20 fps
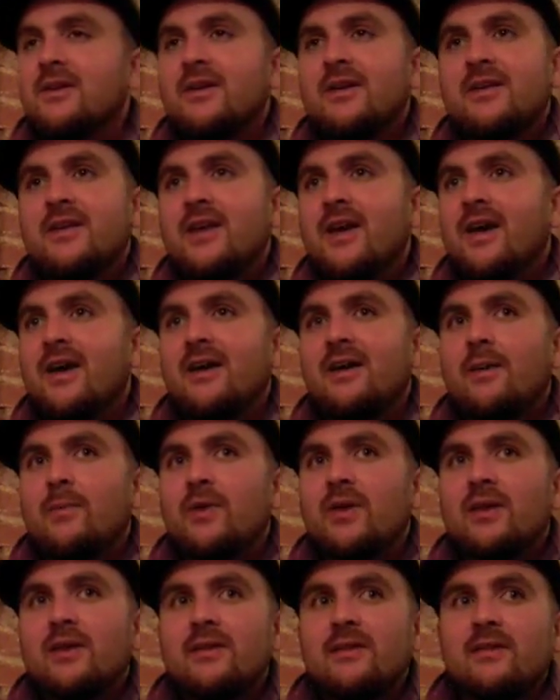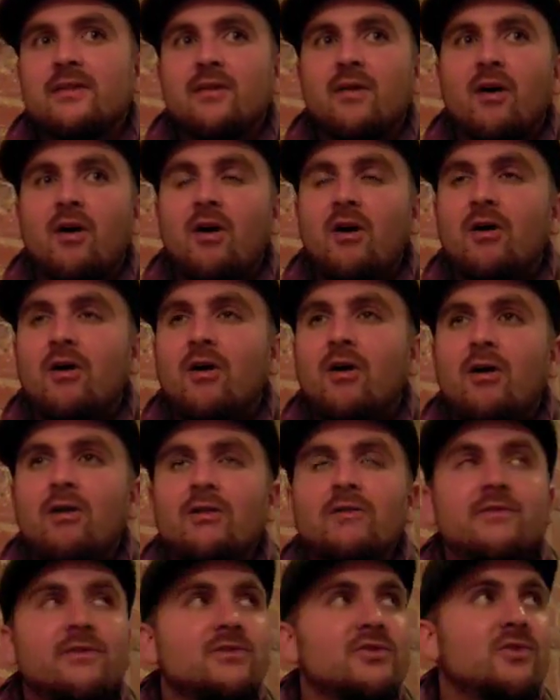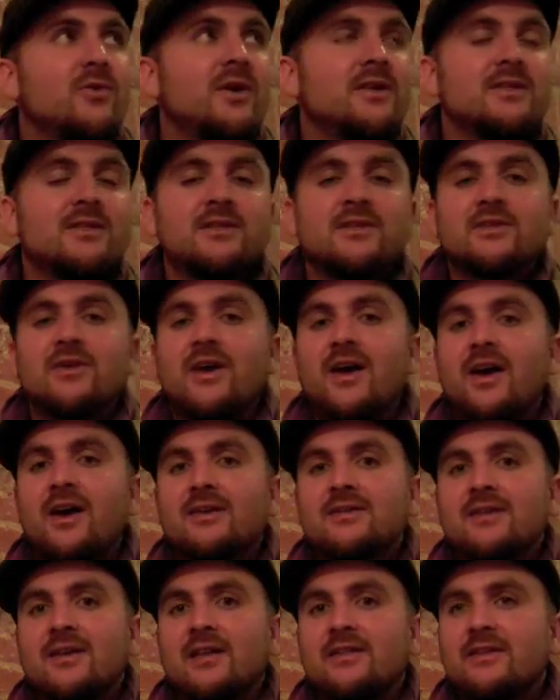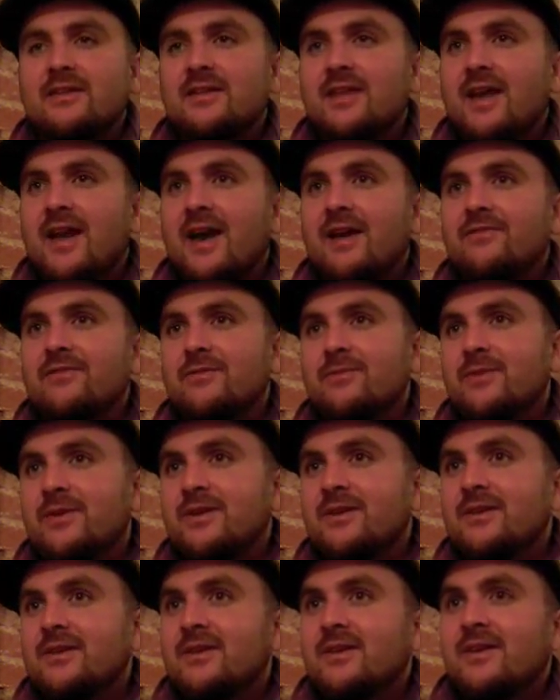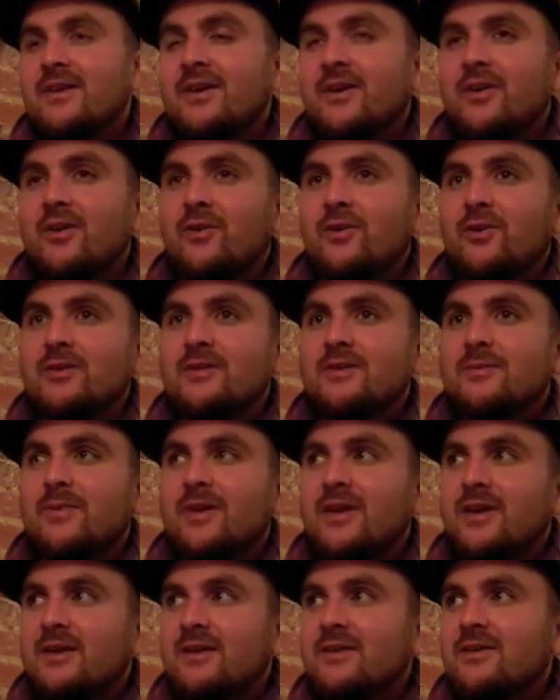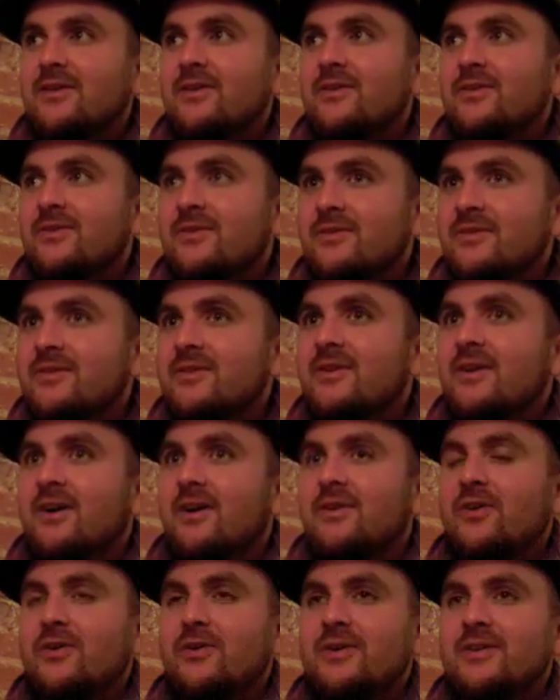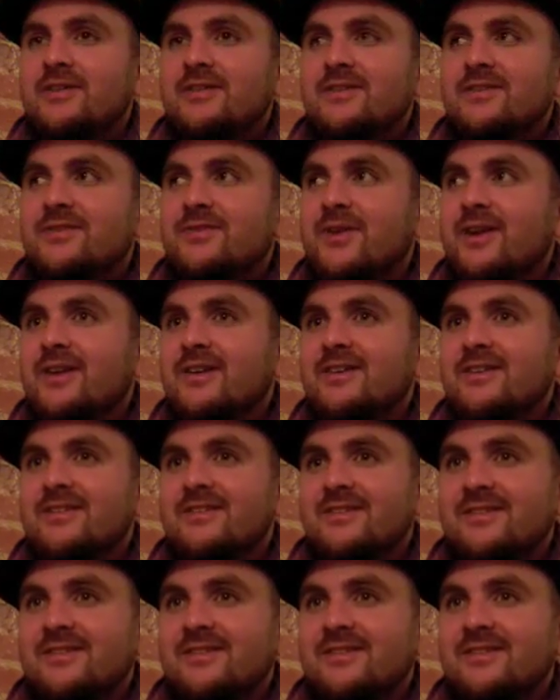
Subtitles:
Yeah, I mean, all of those questions are asked, and I think they have to be in order to make, you know, a cohesive record.